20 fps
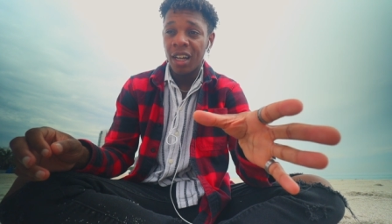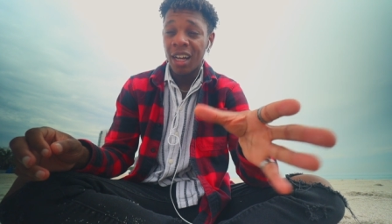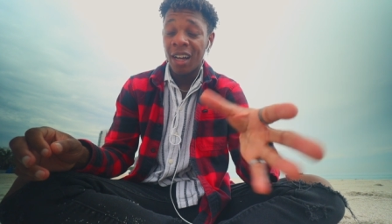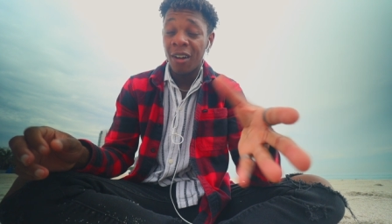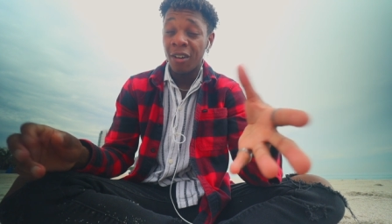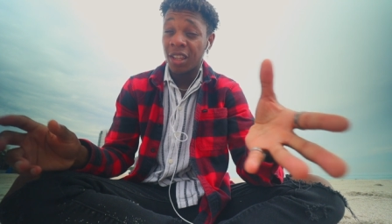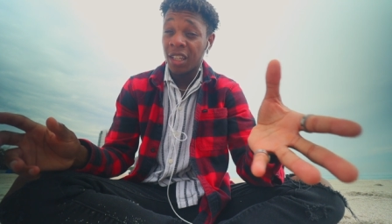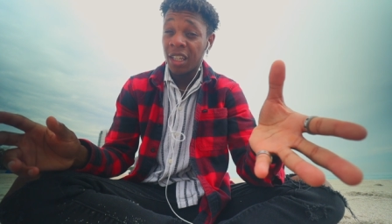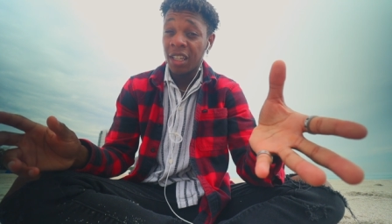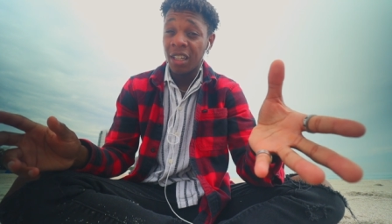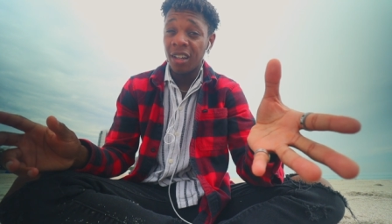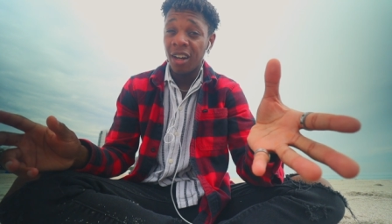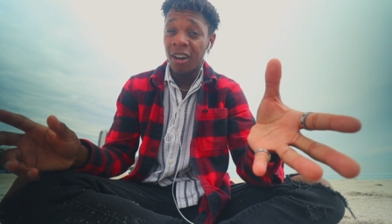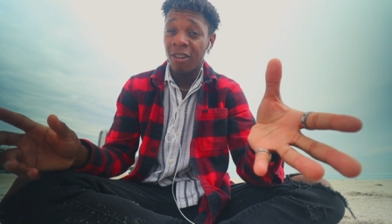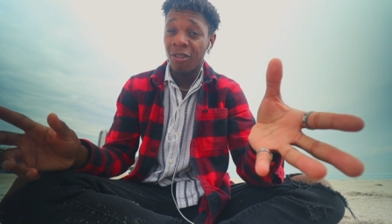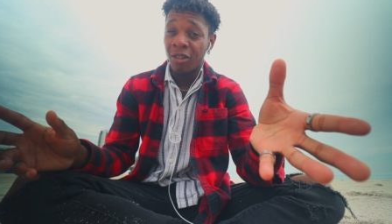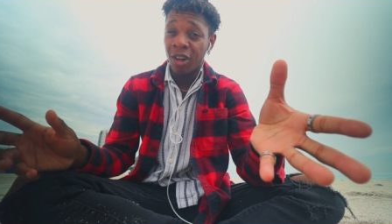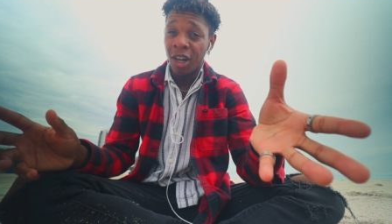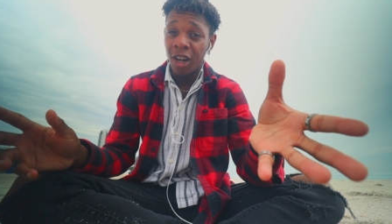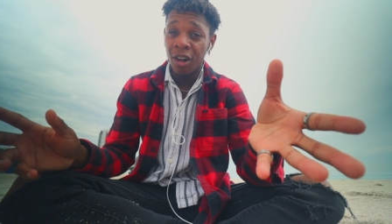I think,
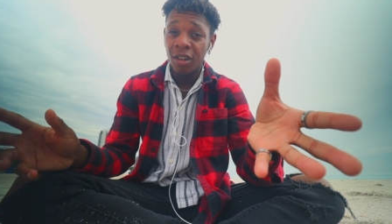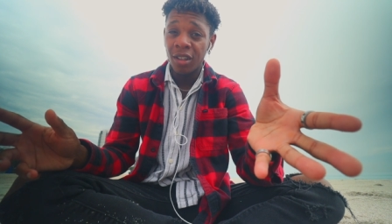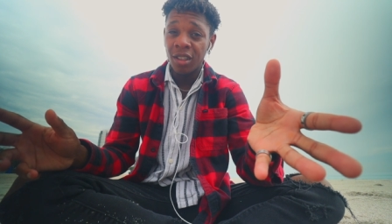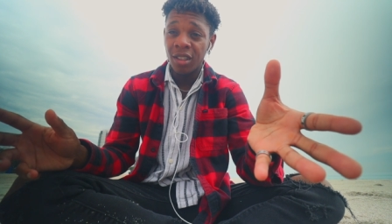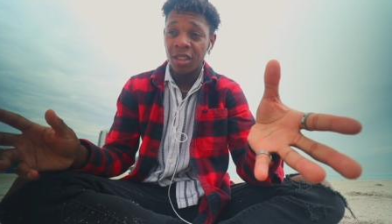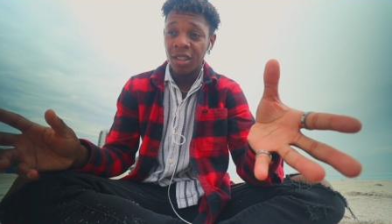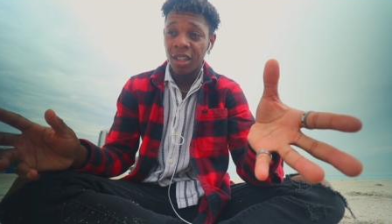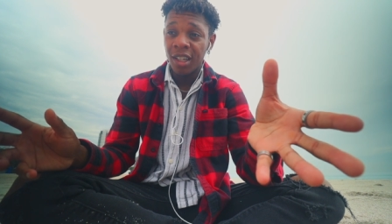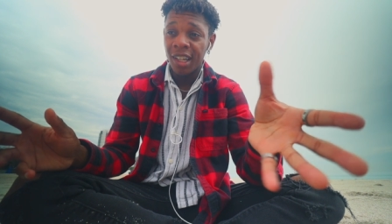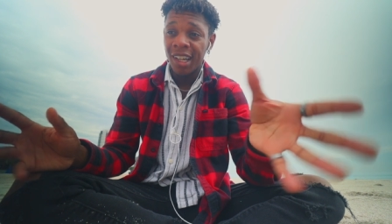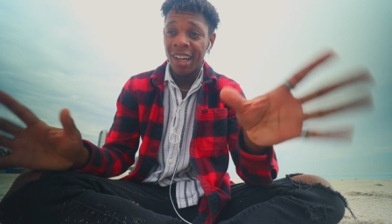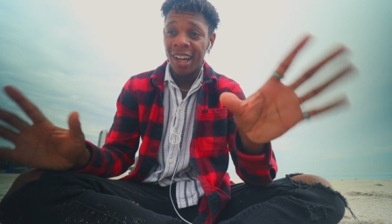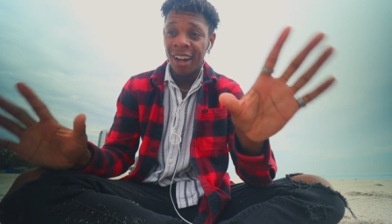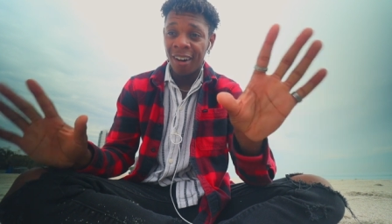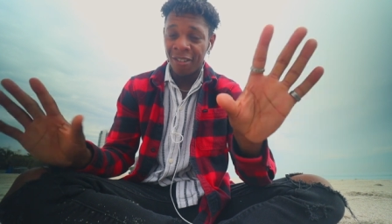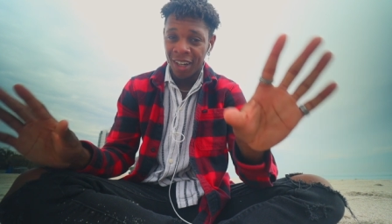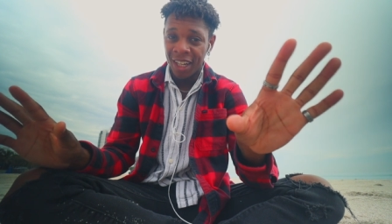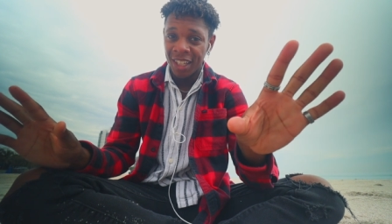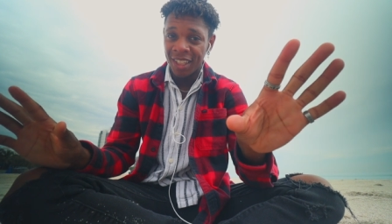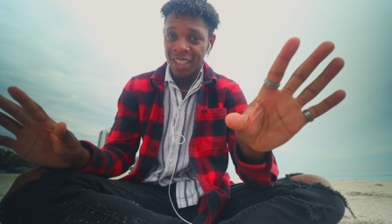around, I
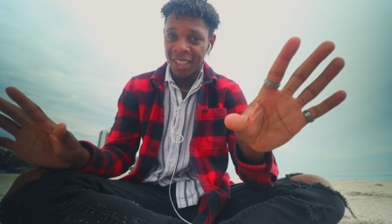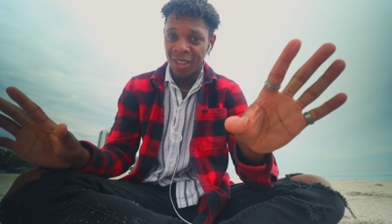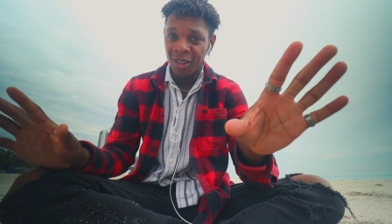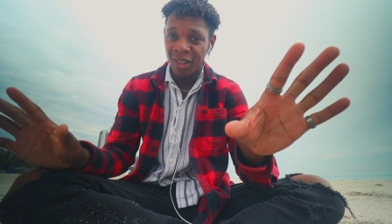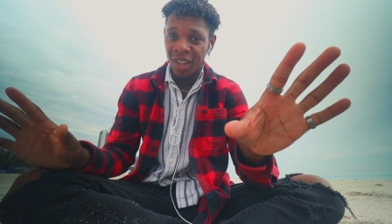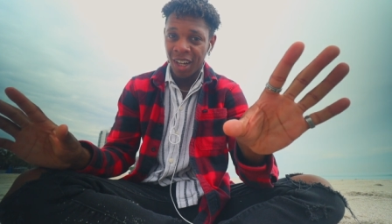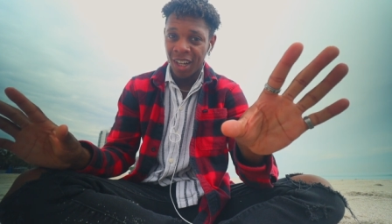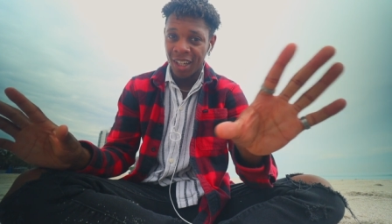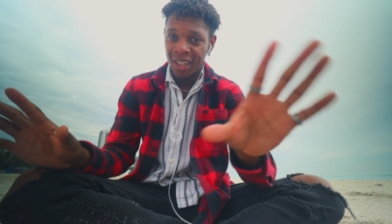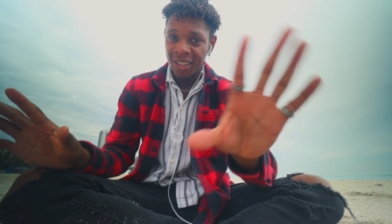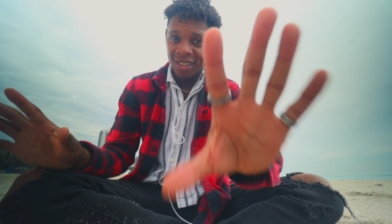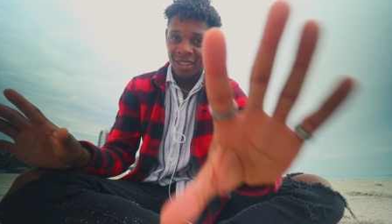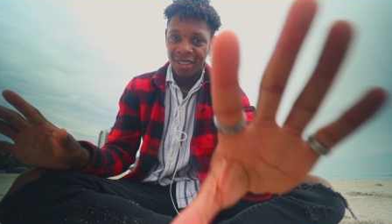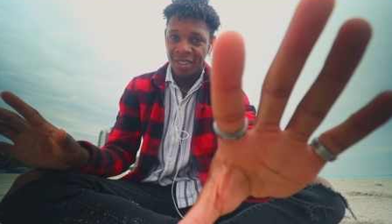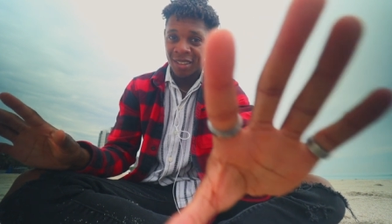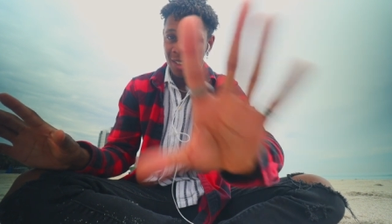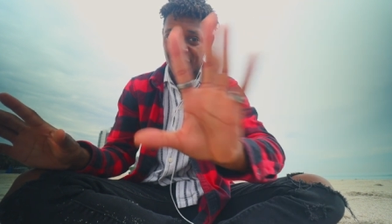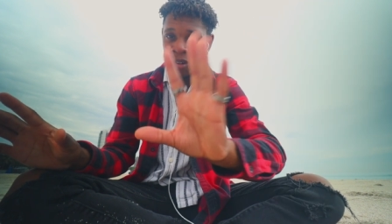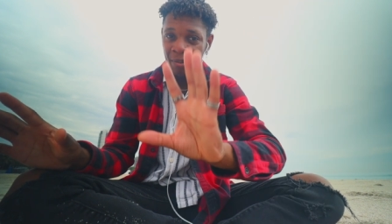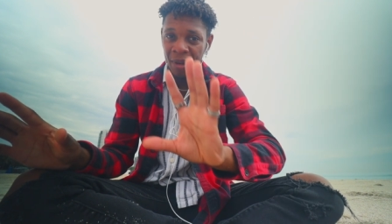read this online,
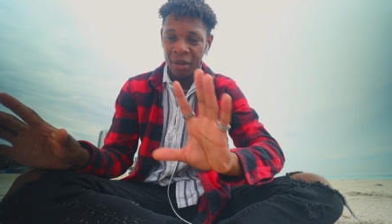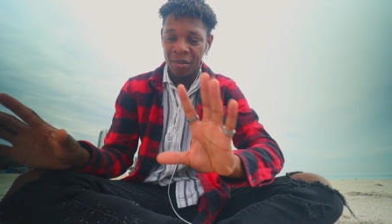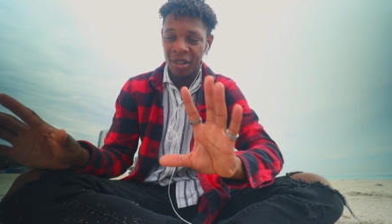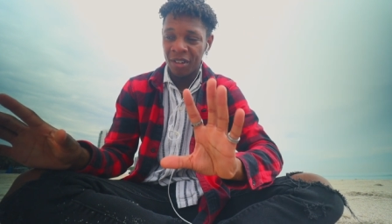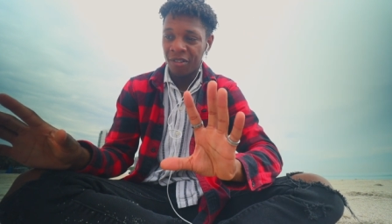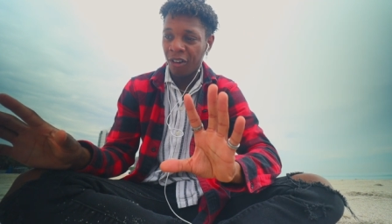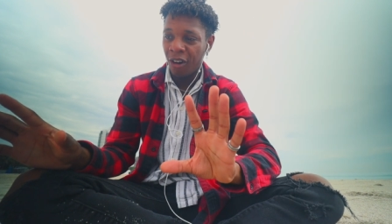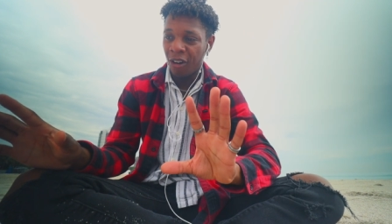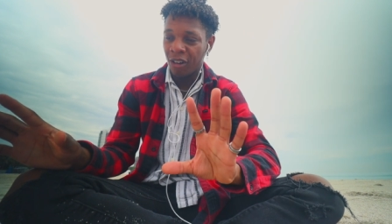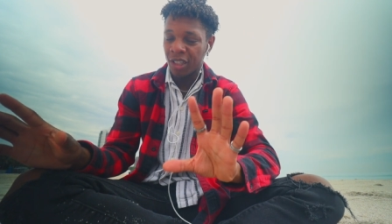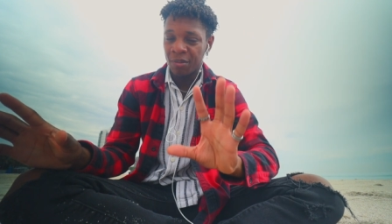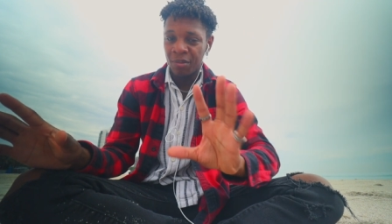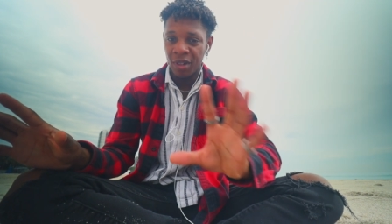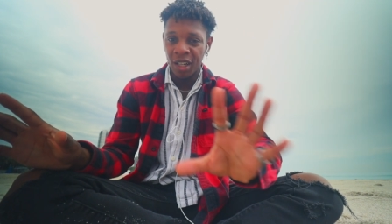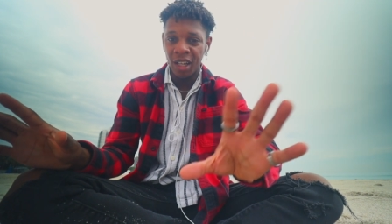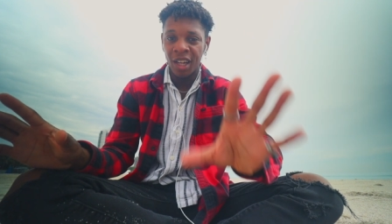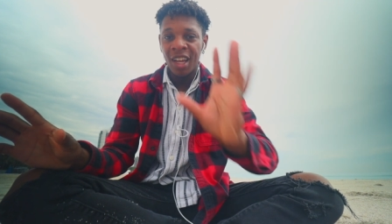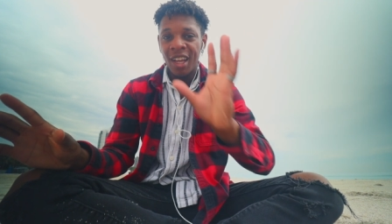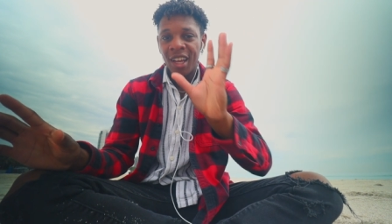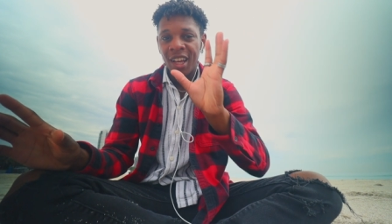so it might be false,
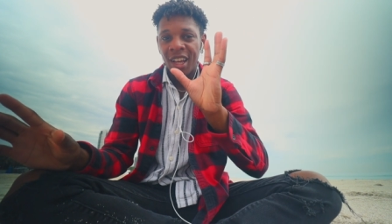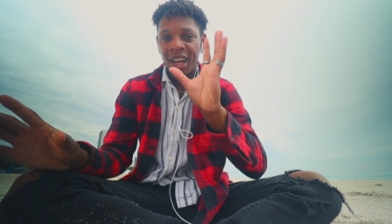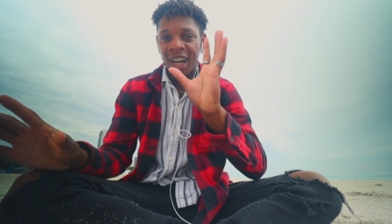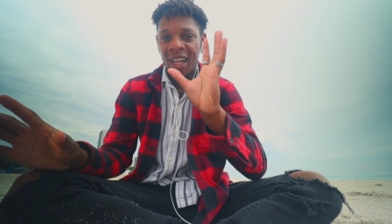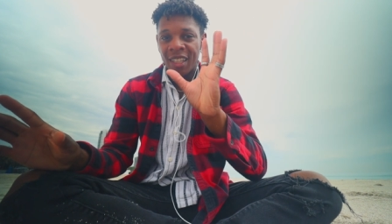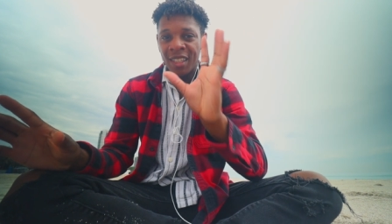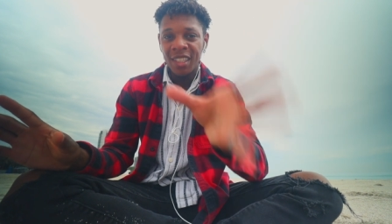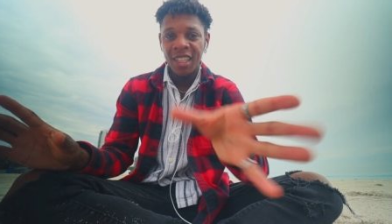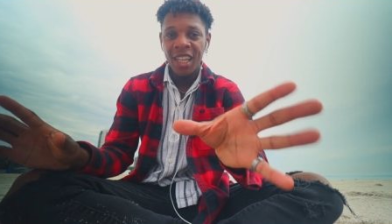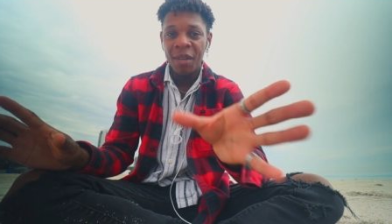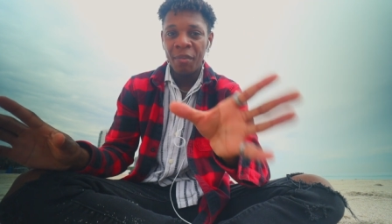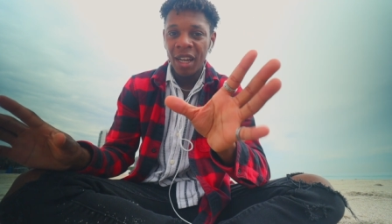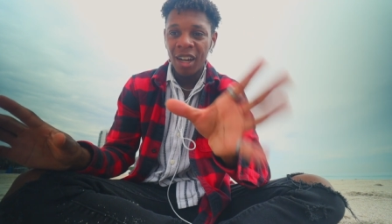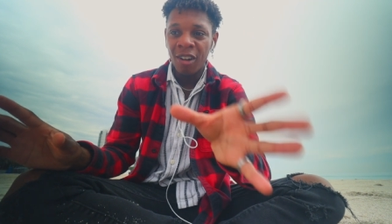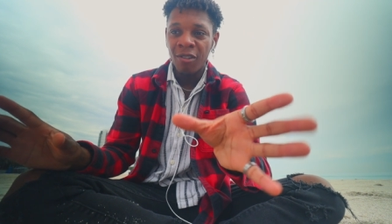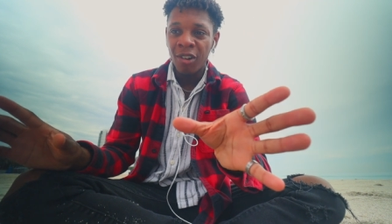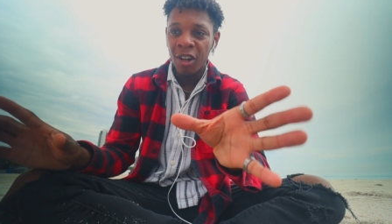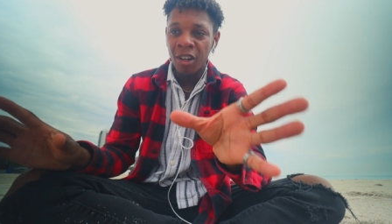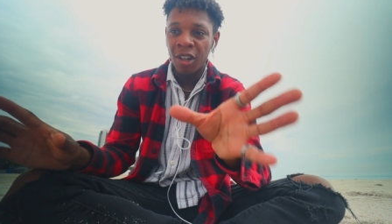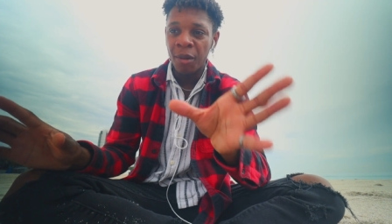but I think they make
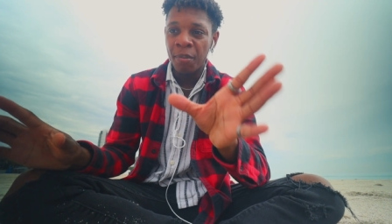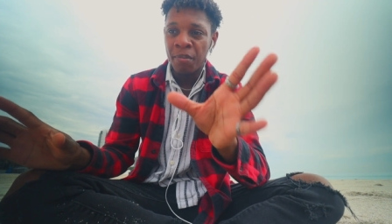around a